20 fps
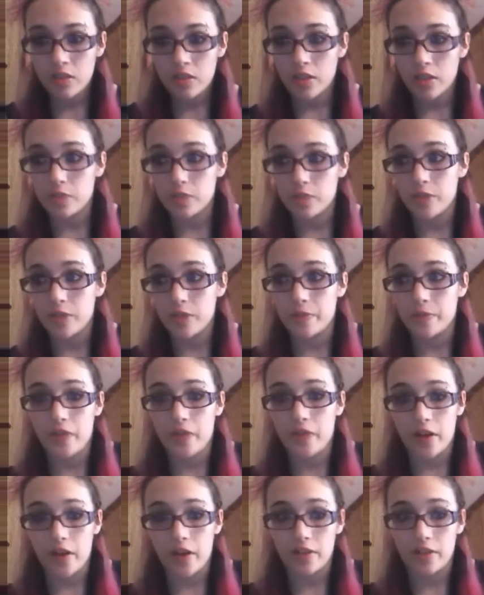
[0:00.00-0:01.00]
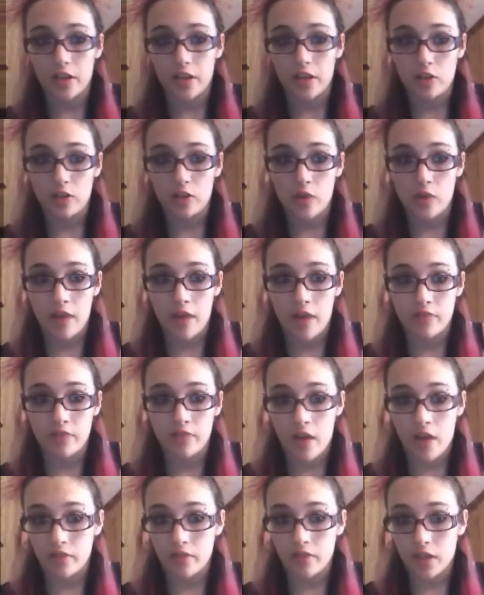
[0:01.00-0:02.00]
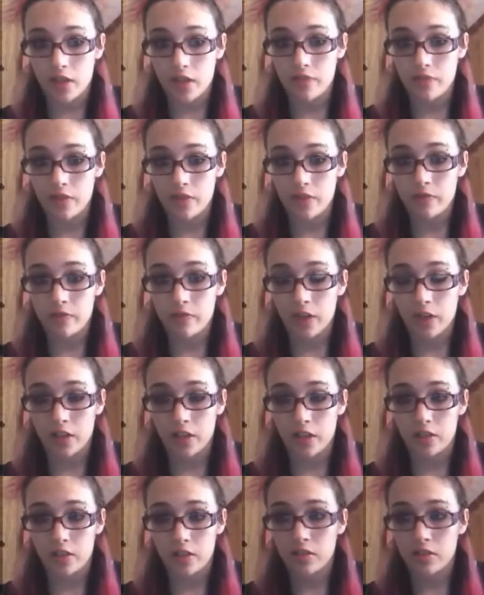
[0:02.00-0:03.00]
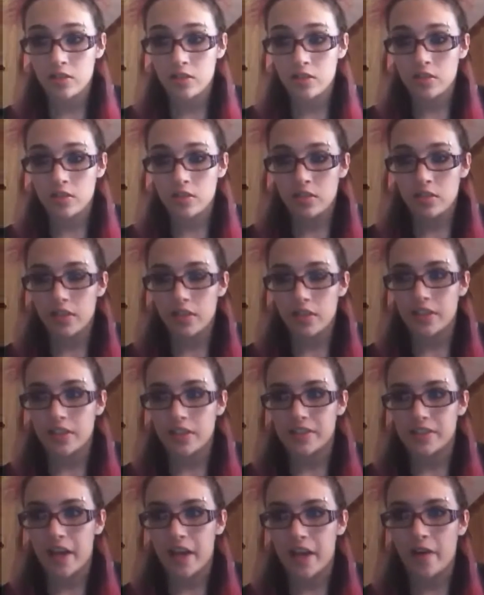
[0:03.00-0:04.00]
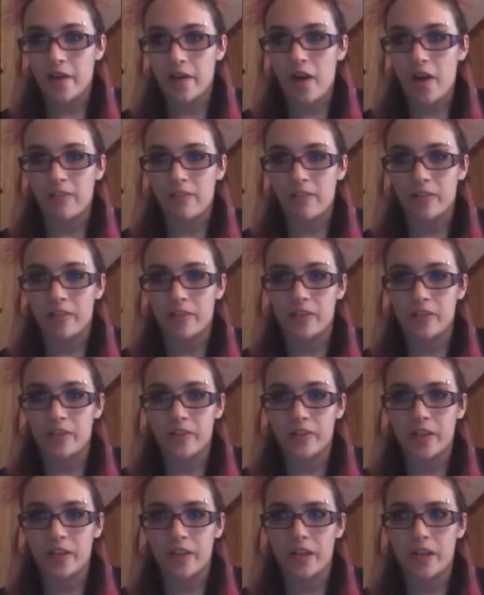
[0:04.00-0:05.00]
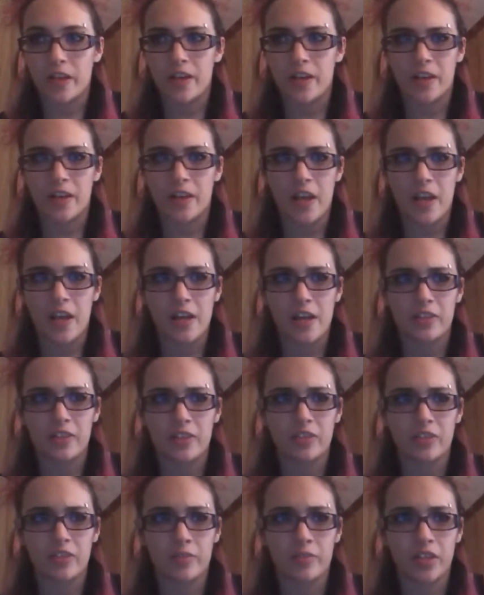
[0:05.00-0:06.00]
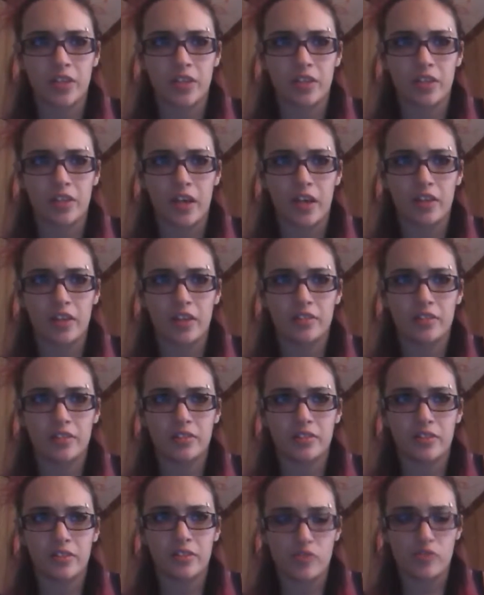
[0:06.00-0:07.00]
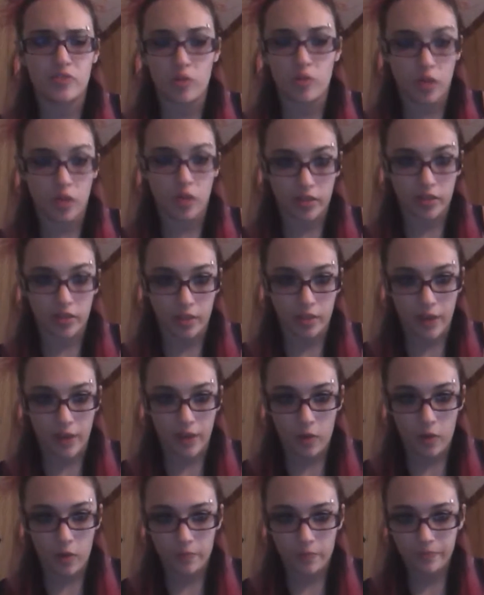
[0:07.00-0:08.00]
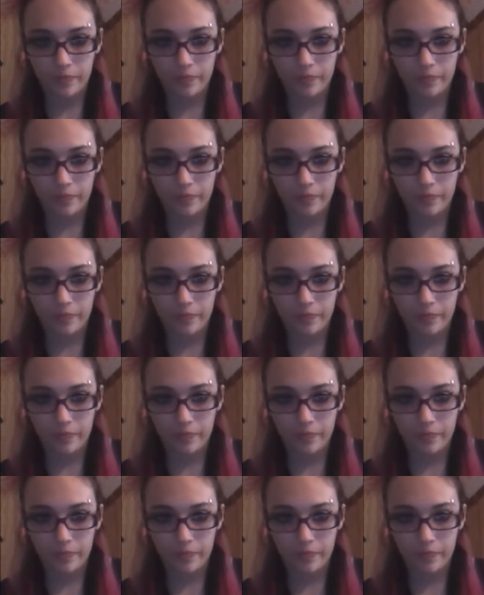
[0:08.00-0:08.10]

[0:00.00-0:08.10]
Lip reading: It's pretty pathetic that you have to have a life that fucking is that awful that you dedicate to hating something that you know nothing about.